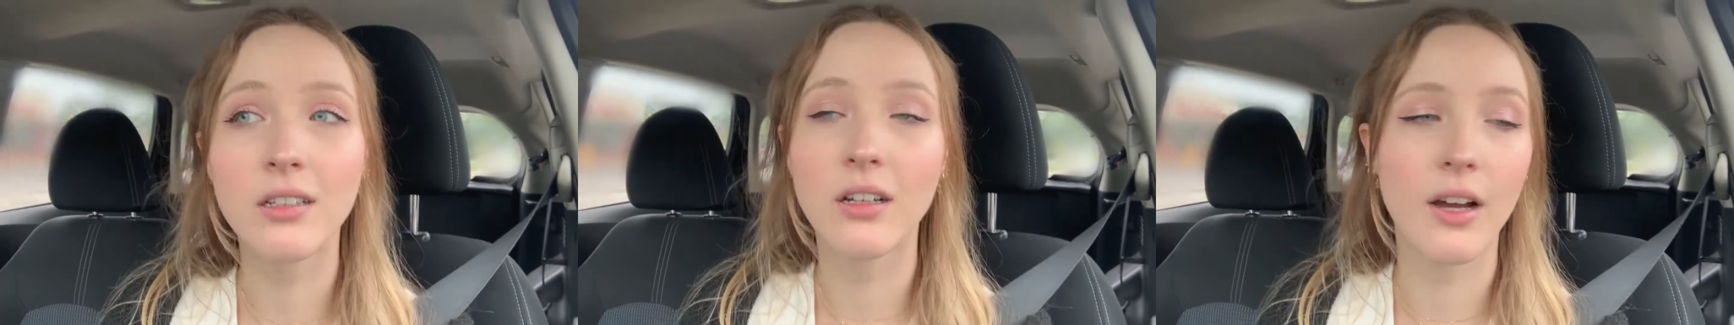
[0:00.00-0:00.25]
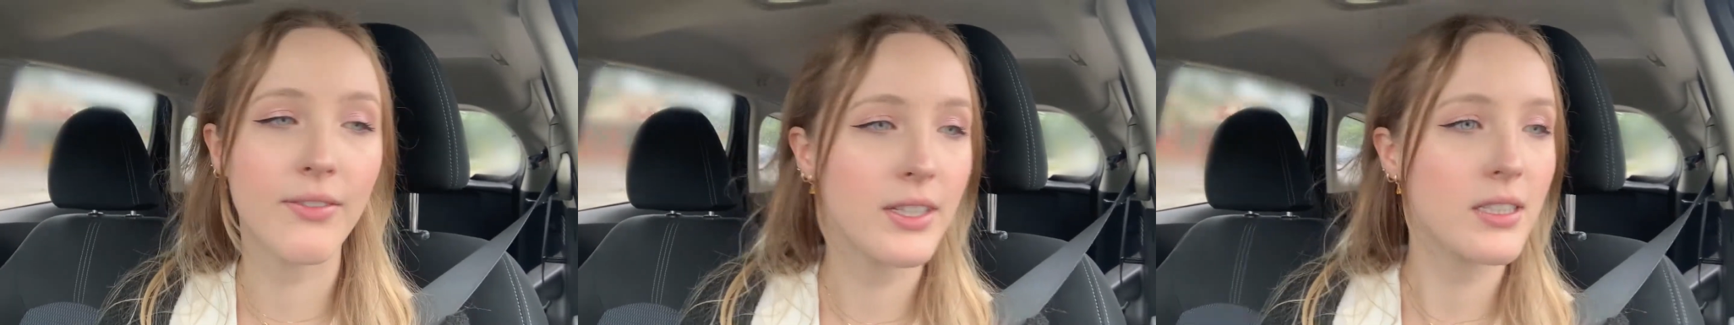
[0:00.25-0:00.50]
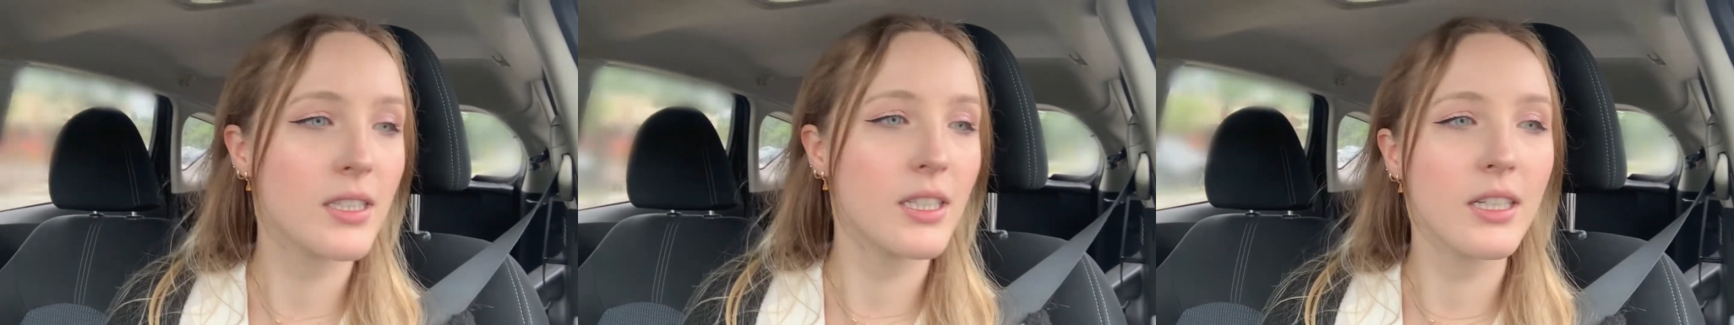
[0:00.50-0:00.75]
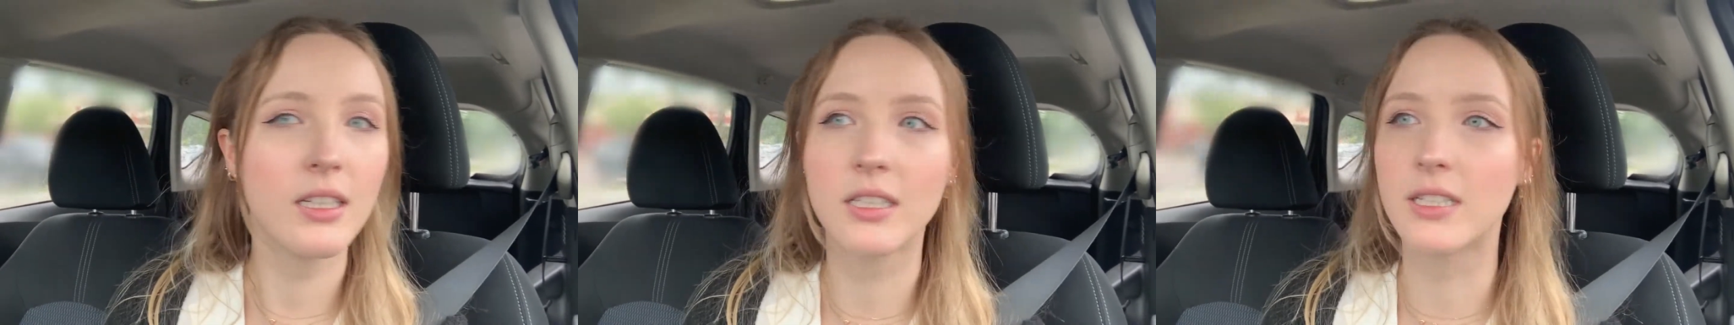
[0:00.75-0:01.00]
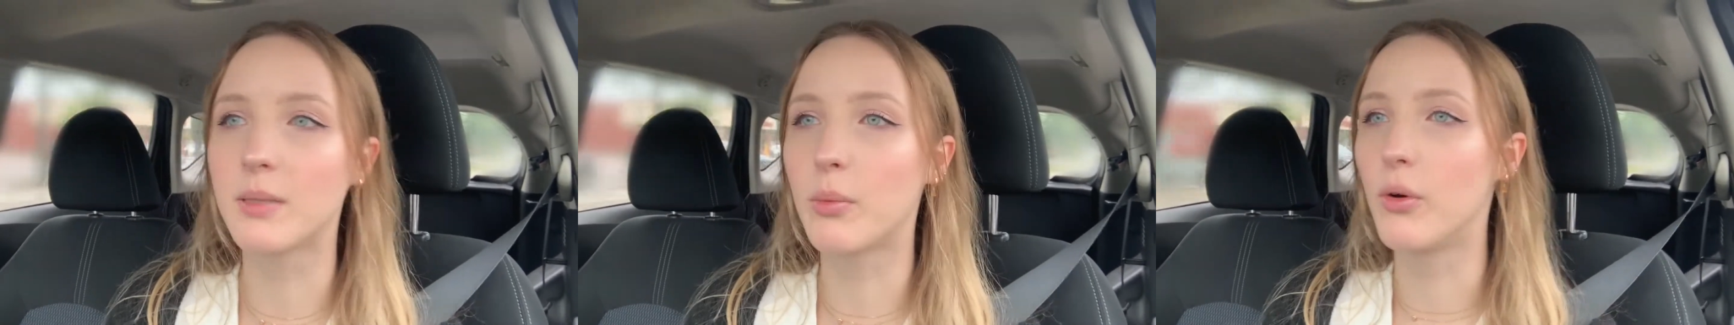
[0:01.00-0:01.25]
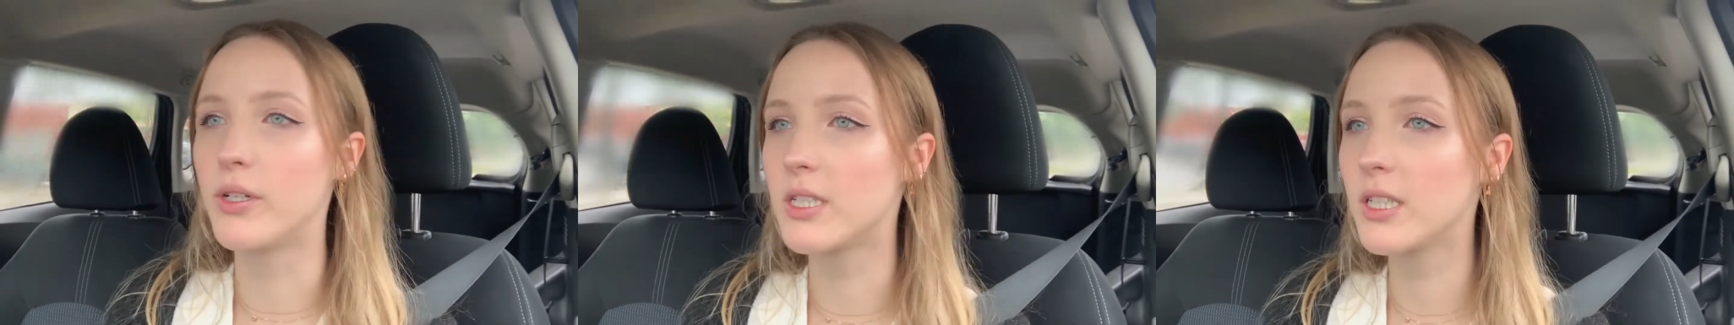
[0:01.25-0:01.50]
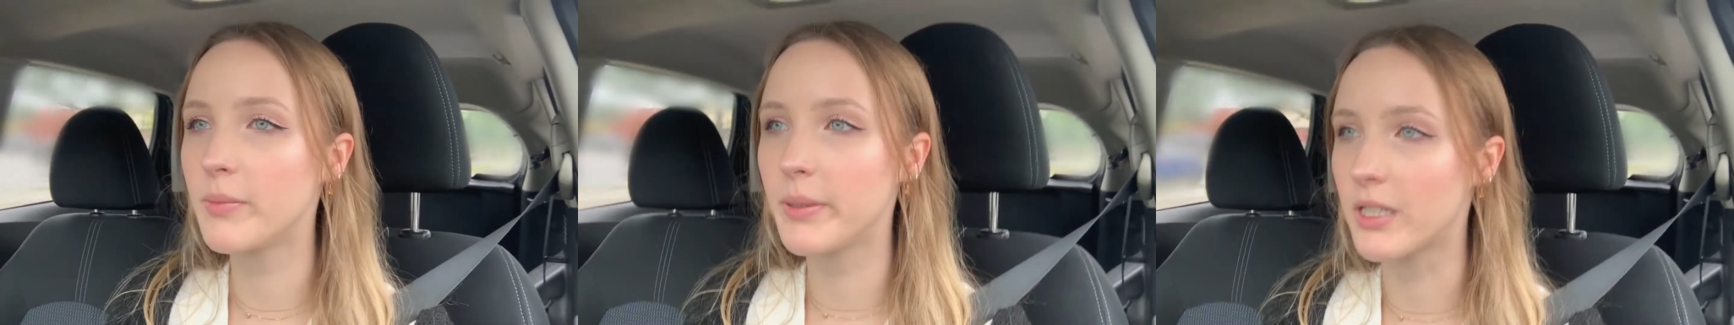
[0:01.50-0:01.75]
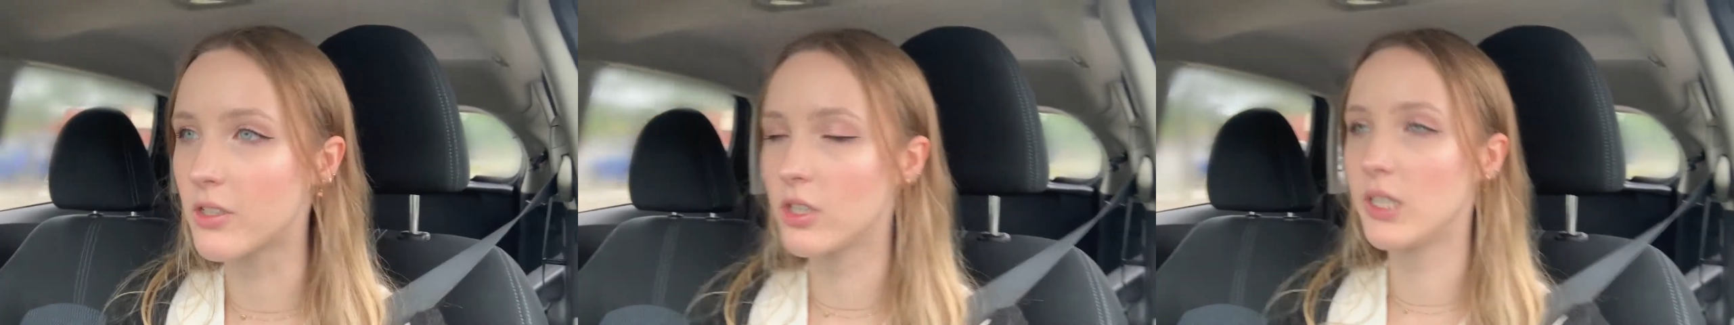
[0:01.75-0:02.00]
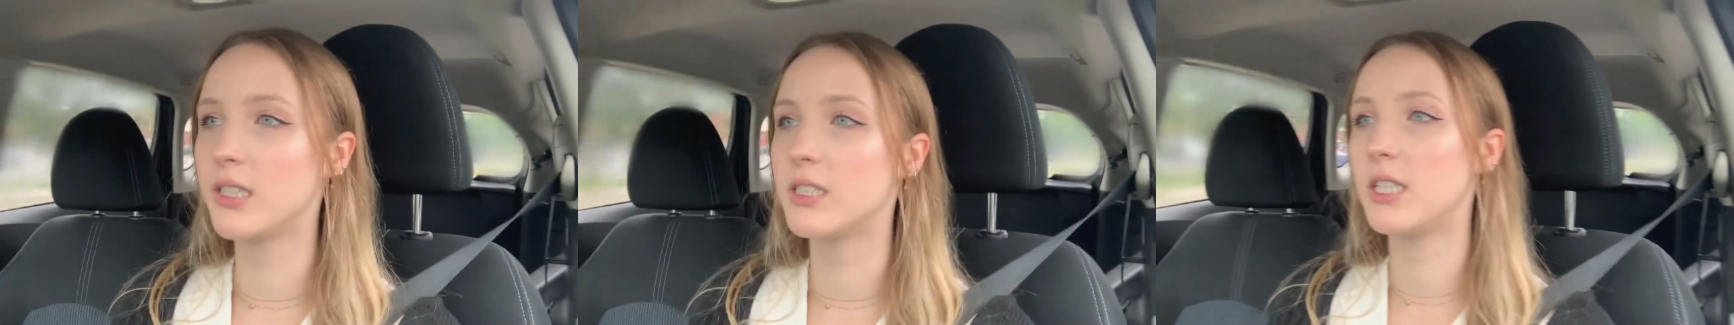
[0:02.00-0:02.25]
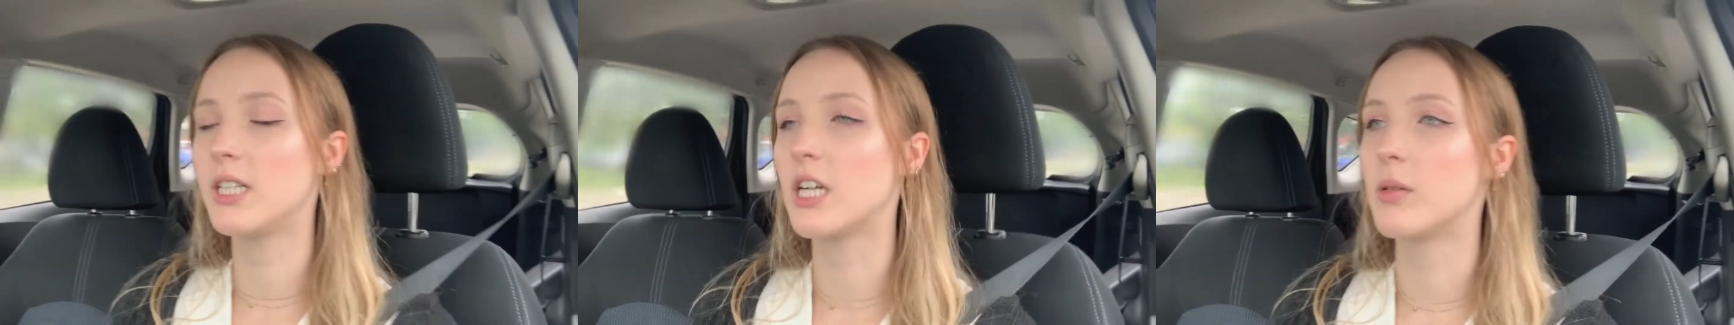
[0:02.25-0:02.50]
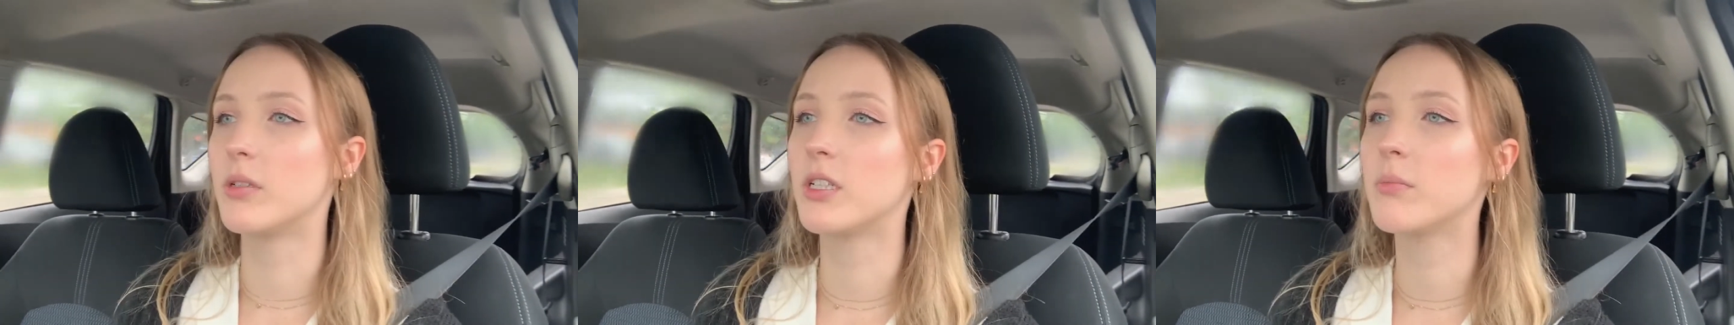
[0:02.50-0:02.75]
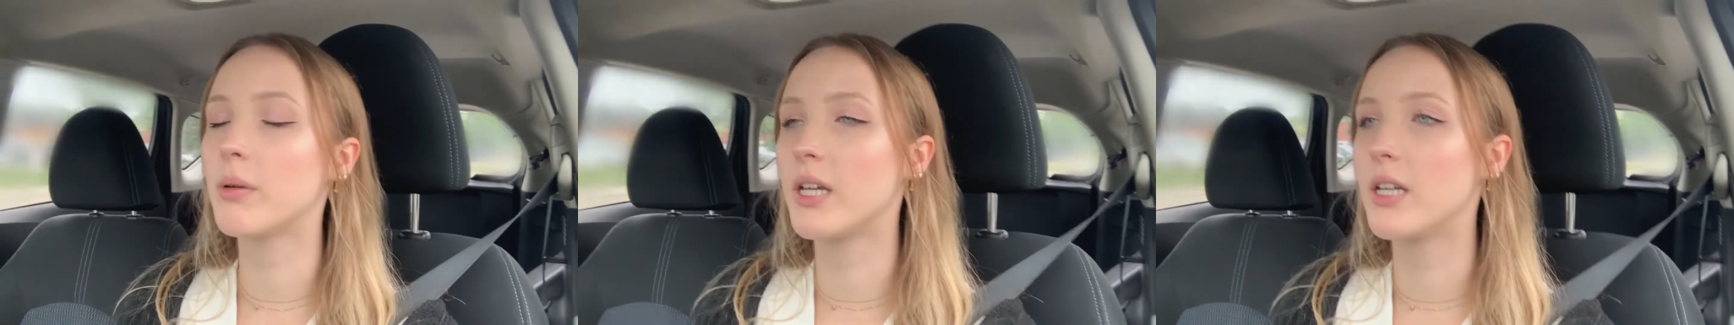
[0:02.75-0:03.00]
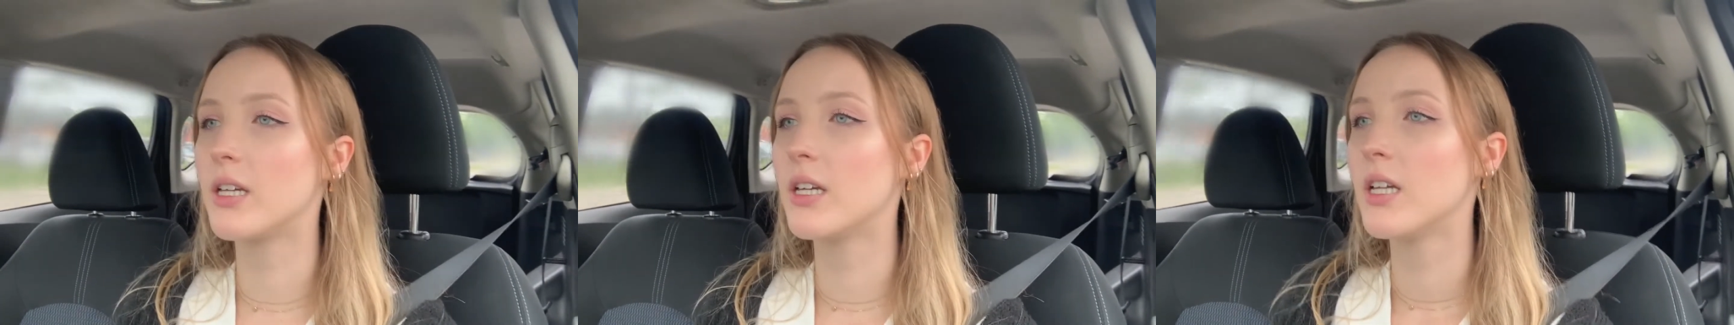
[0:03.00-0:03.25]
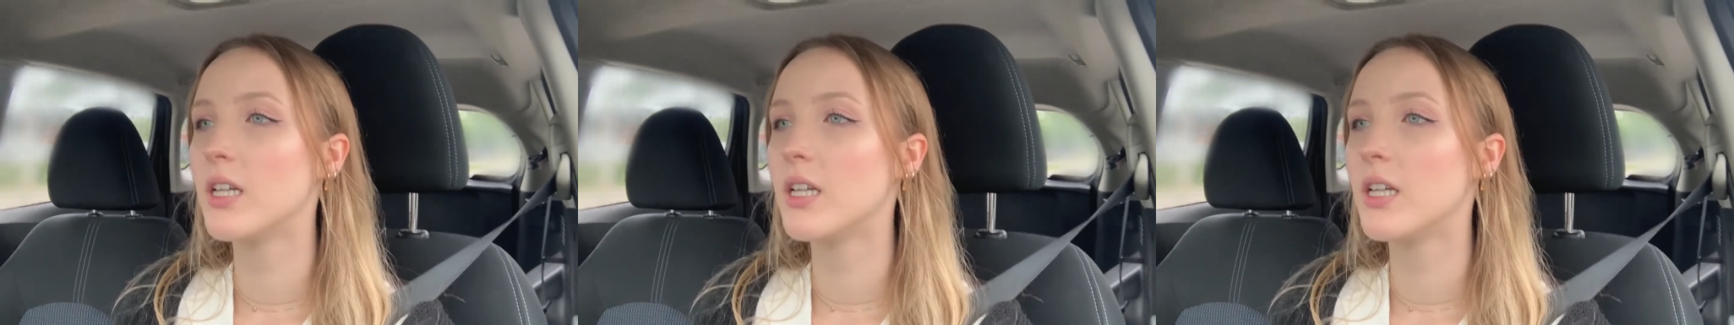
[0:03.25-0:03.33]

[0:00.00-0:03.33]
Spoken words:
obviously, and disappointed because she didn't see it coming, but